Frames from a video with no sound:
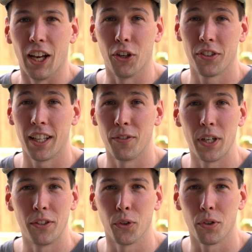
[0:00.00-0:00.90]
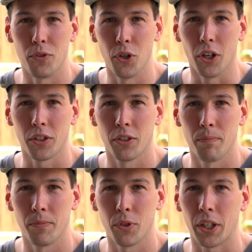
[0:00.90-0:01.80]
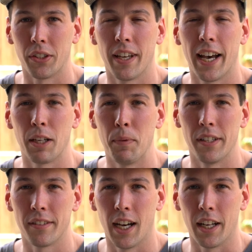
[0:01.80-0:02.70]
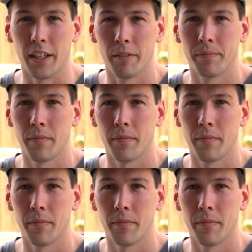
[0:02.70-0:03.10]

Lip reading: I also had the resource of Josh, so I could tag him in Asana.